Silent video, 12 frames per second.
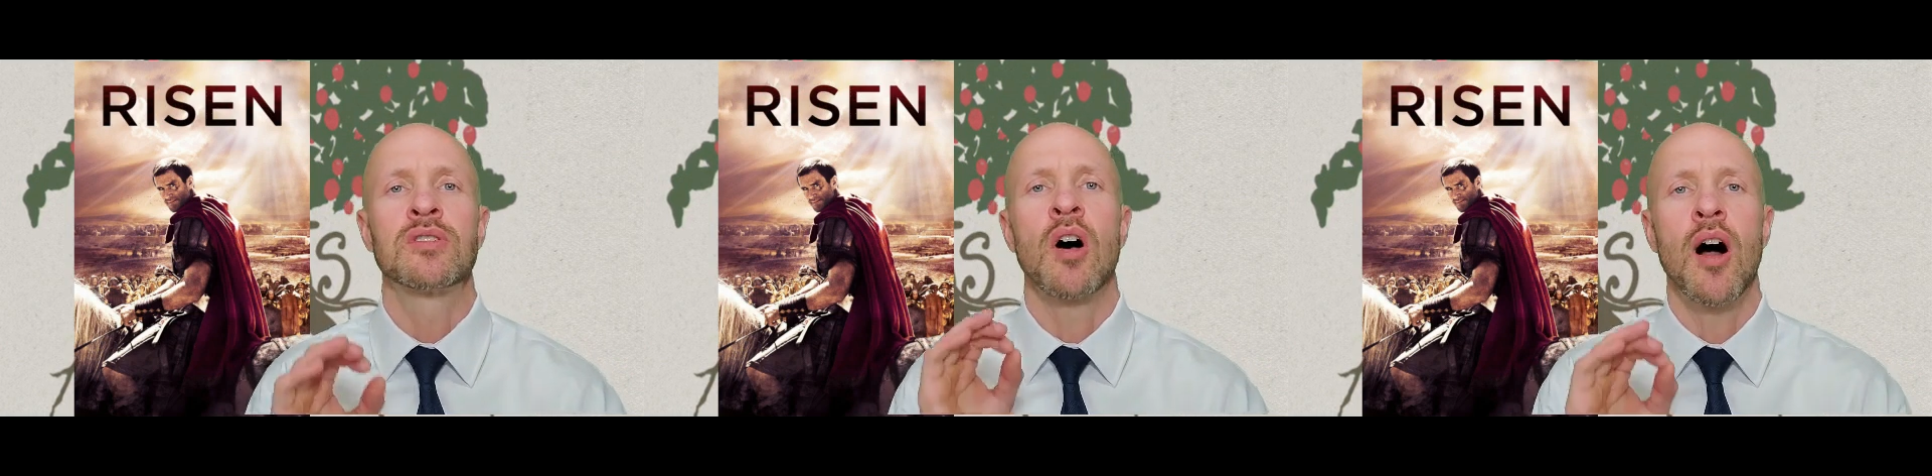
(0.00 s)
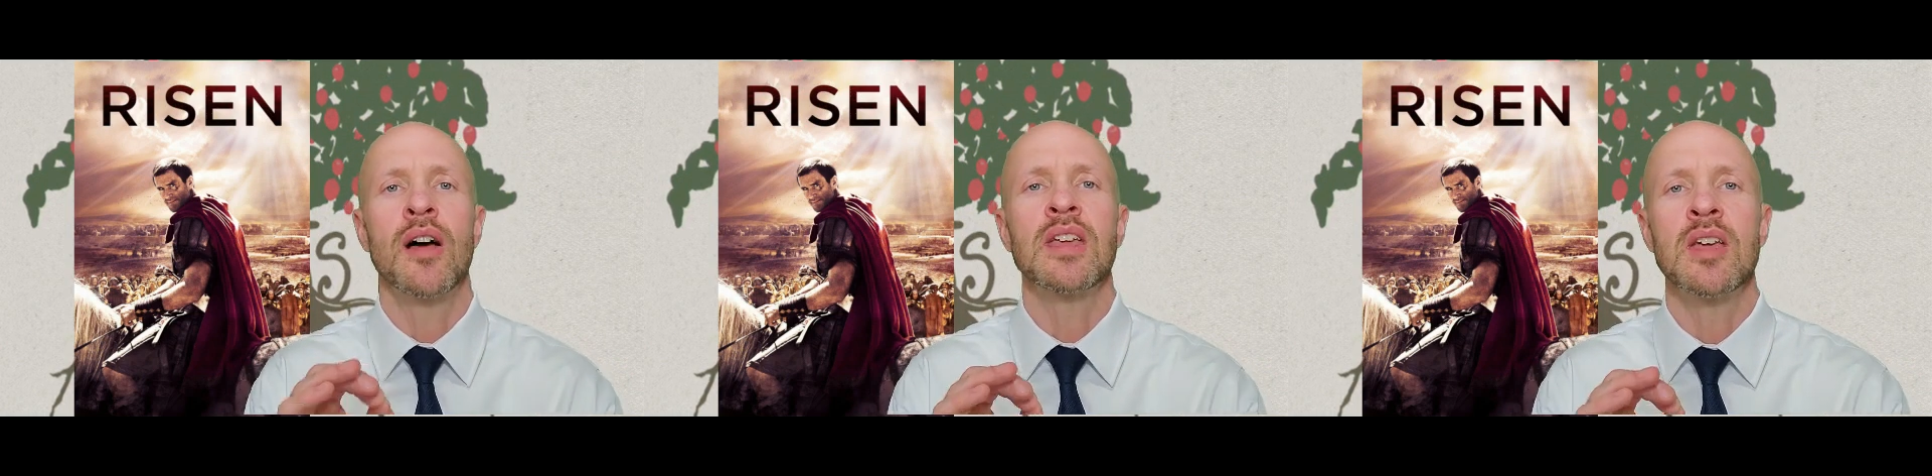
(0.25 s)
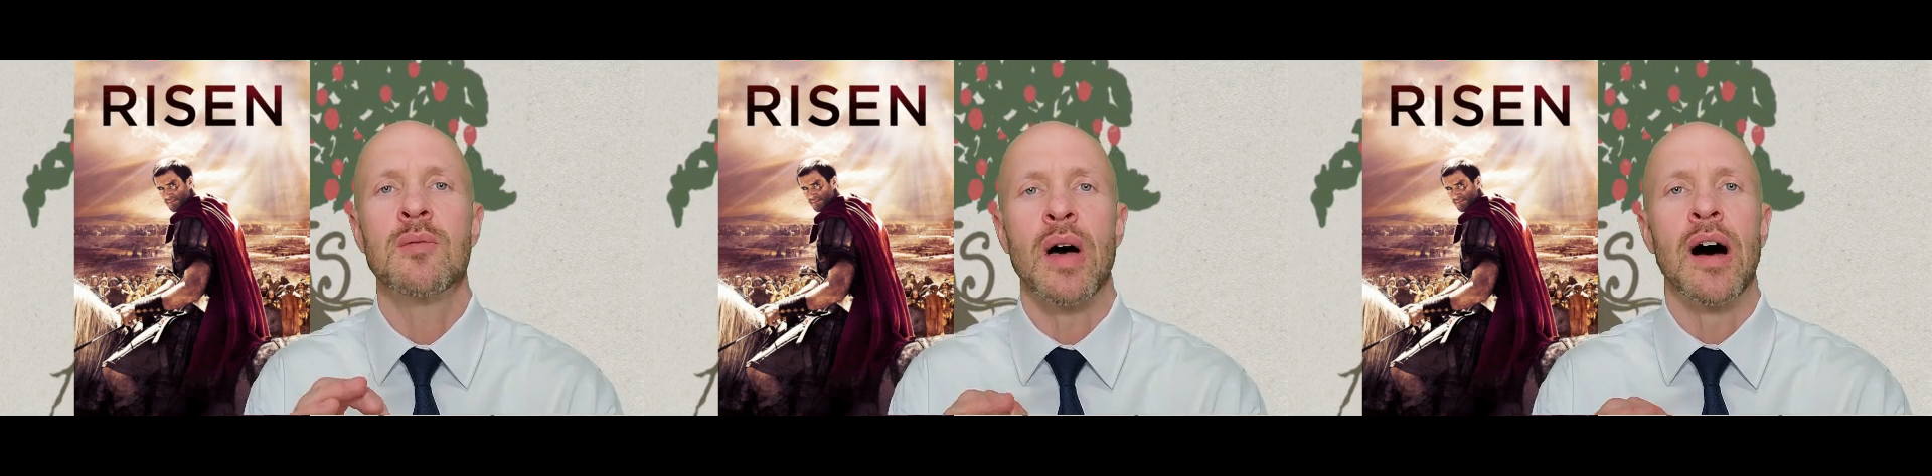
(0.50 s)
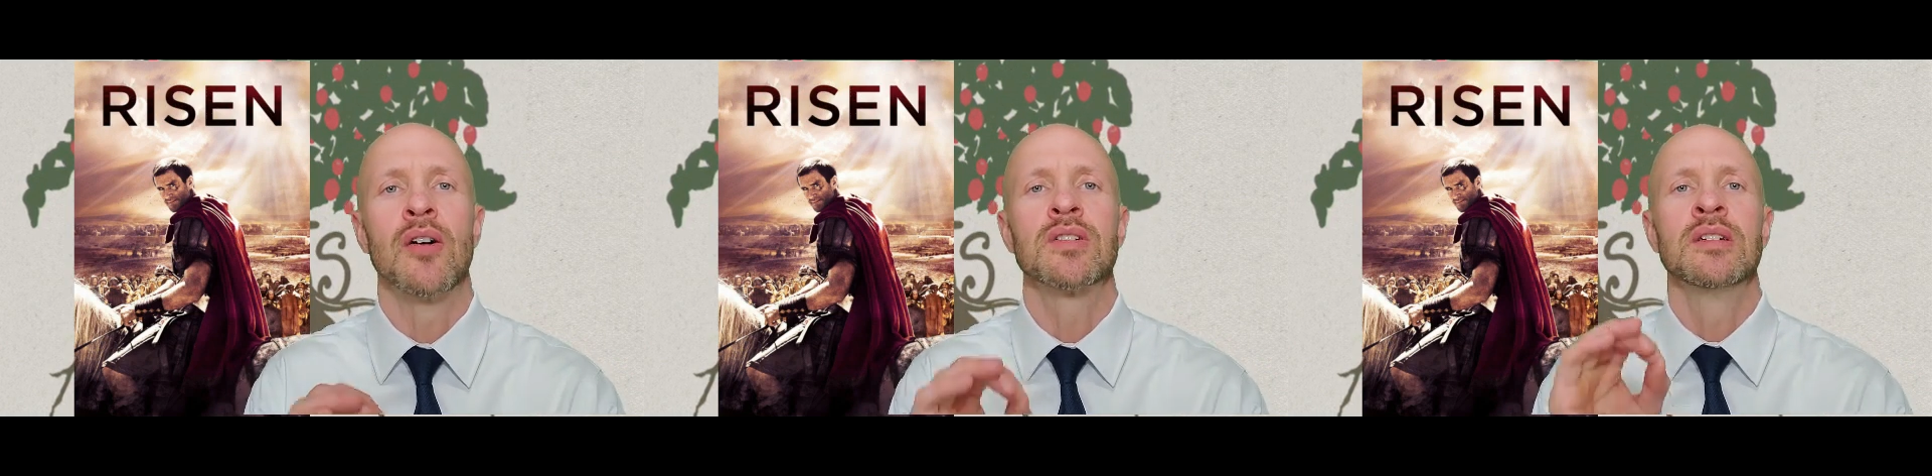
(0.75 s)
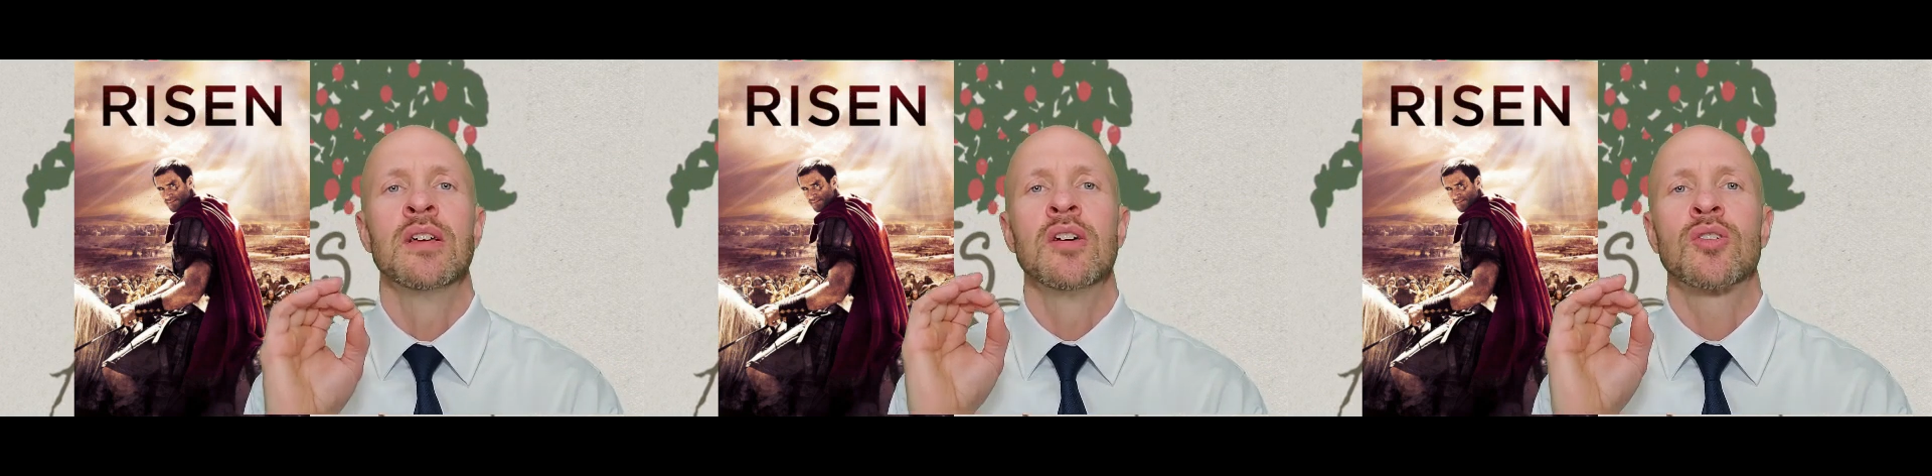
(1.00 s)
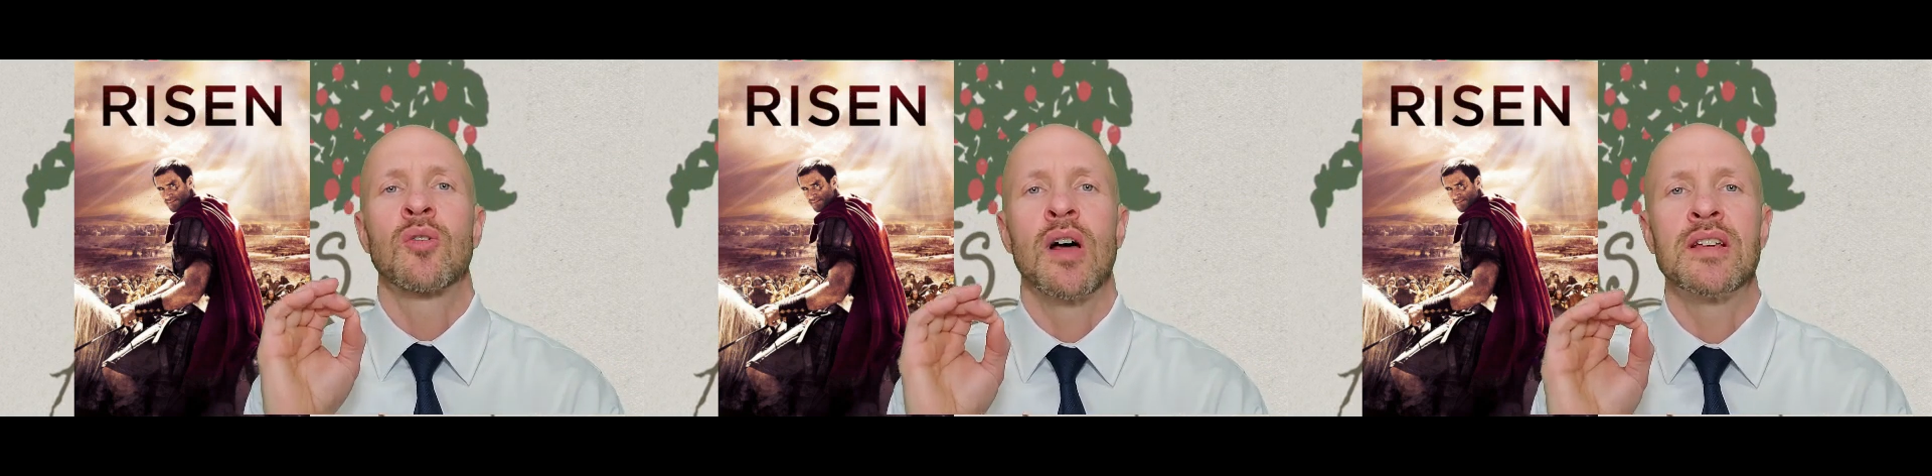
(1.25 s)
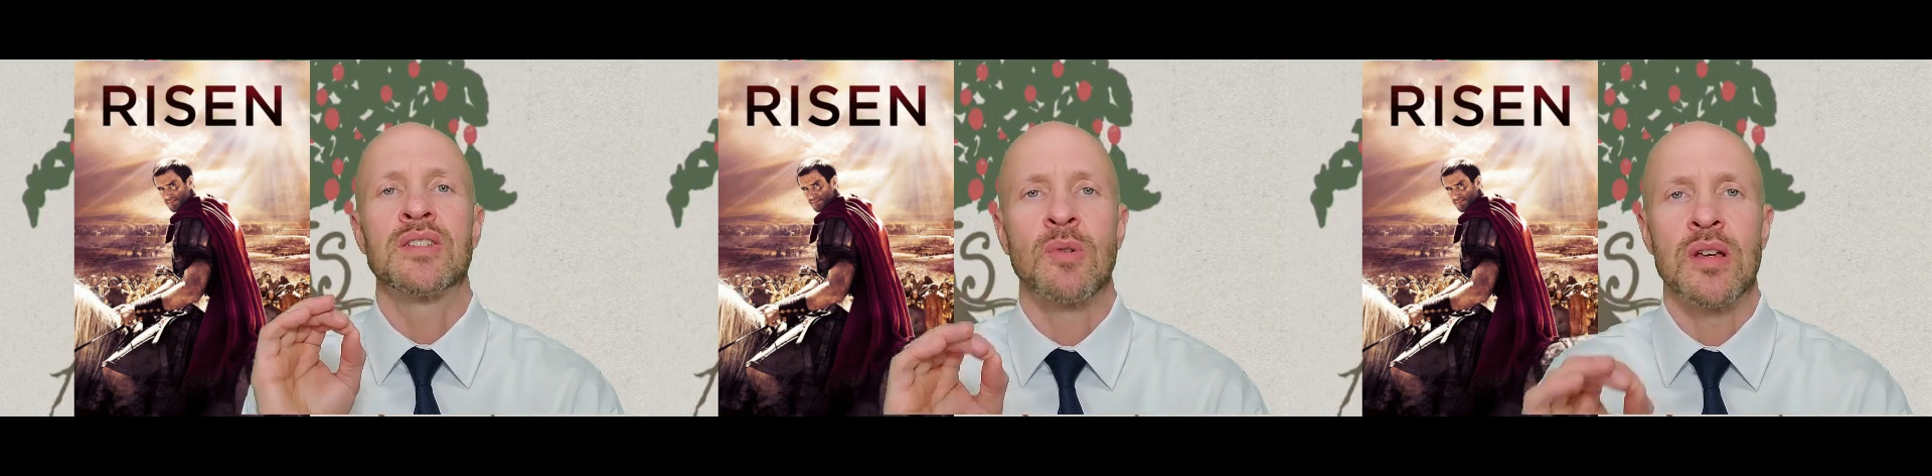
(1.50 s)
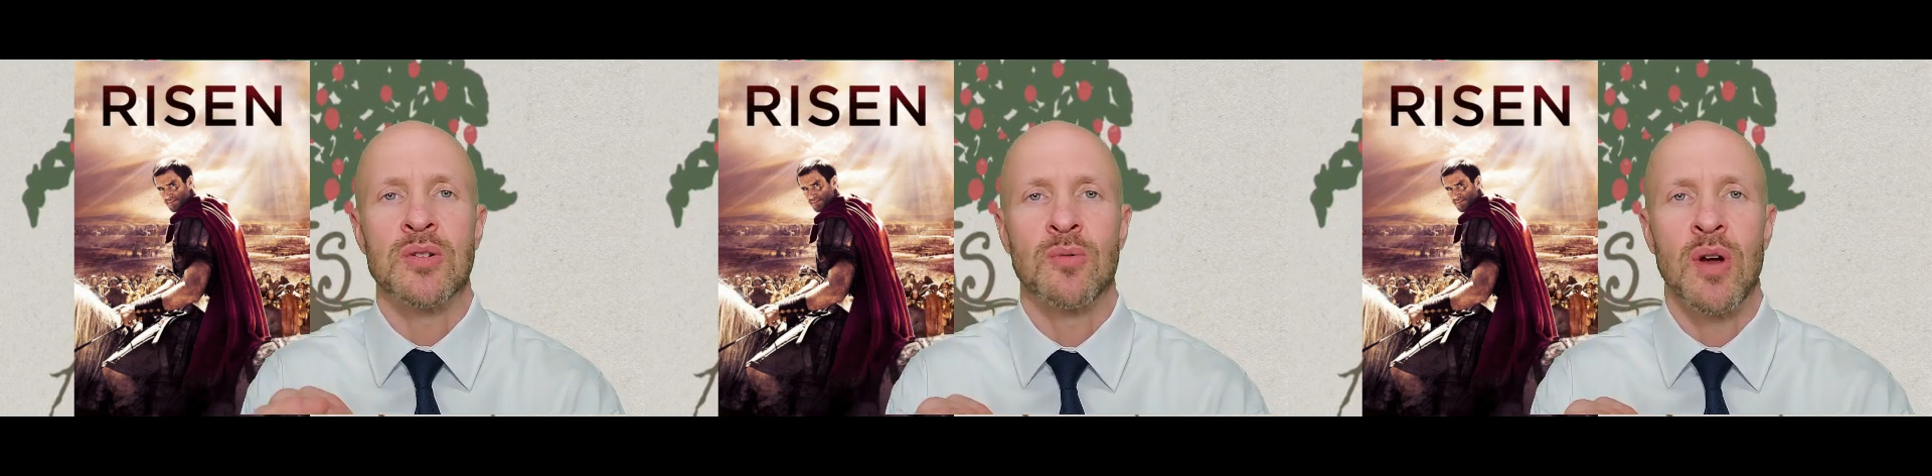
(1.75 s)
talking about Christ's
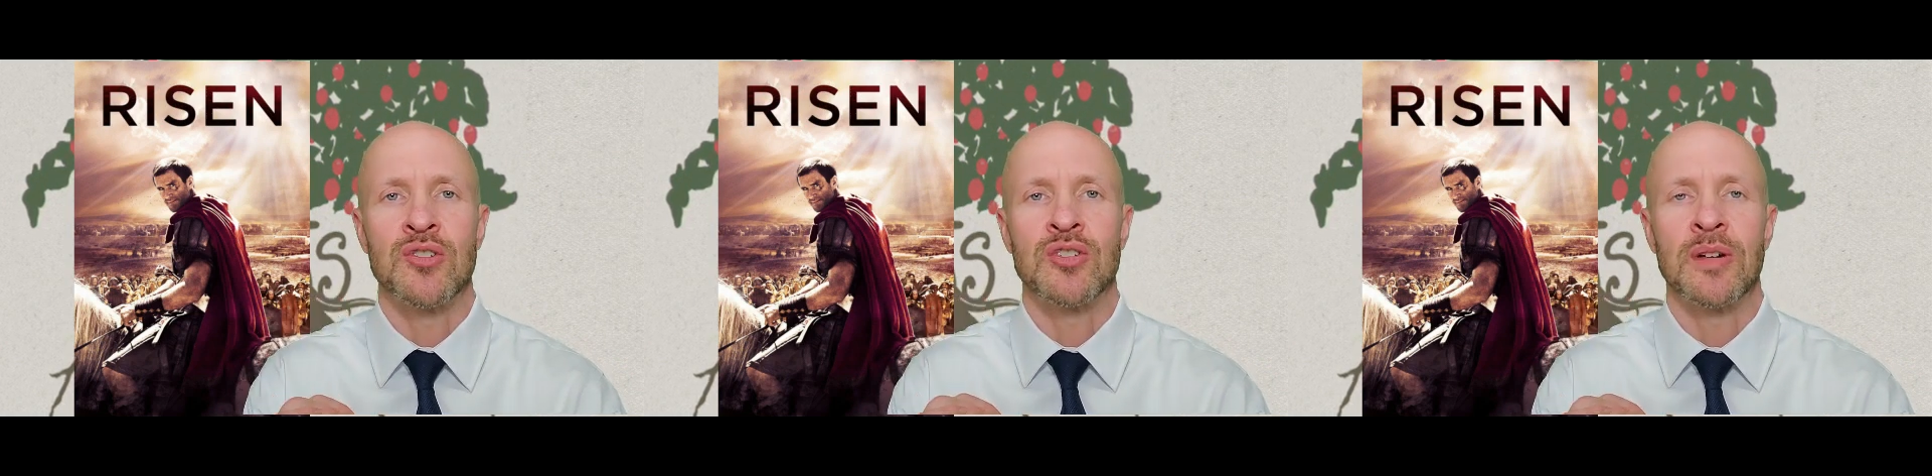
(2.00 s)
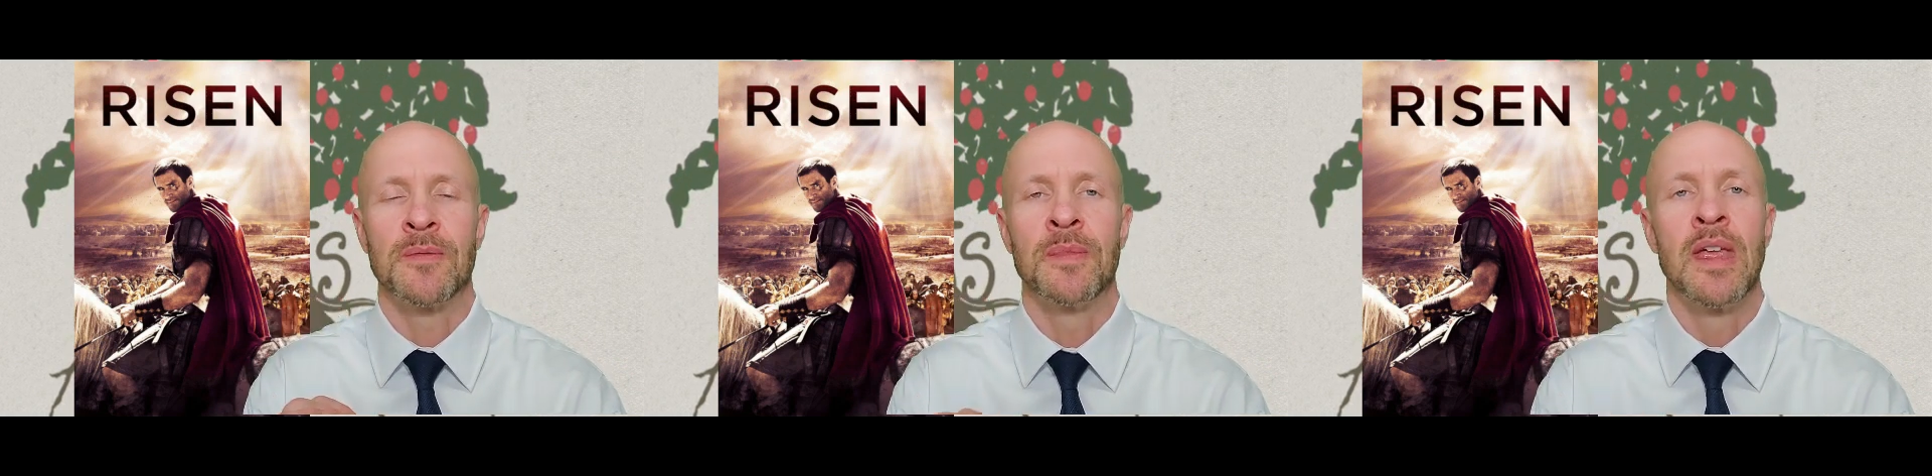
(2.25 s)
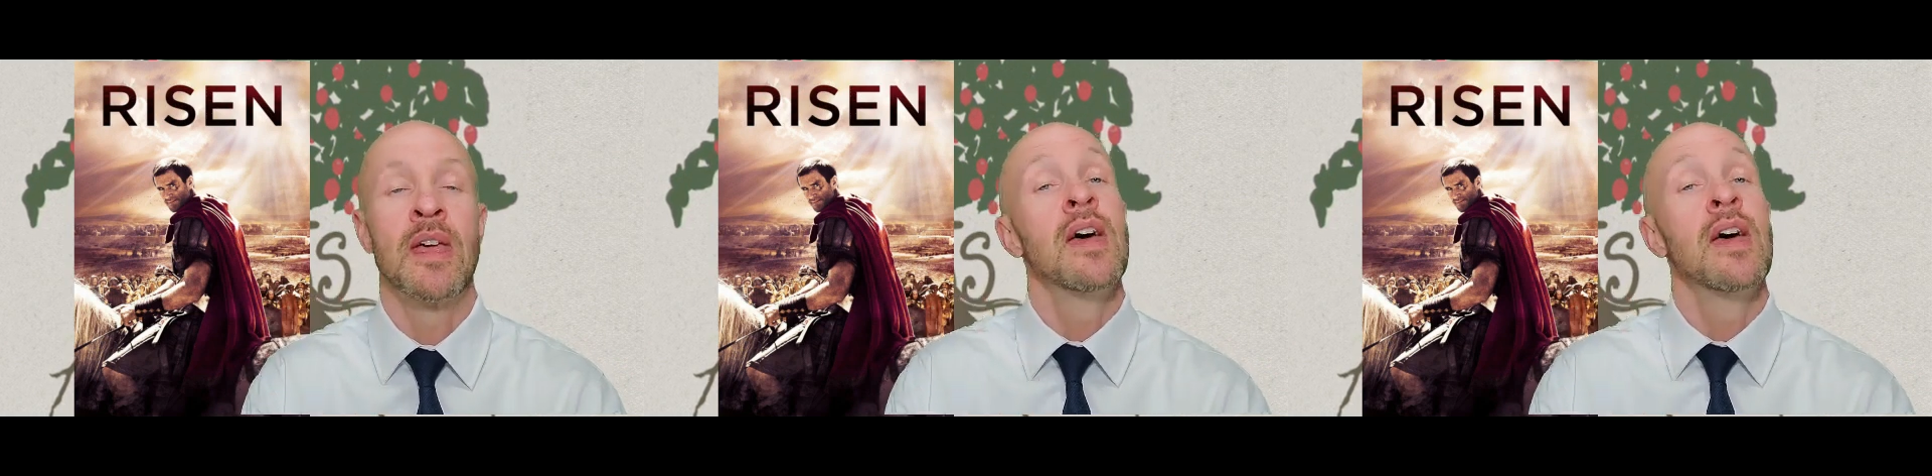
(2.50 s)
resurrection.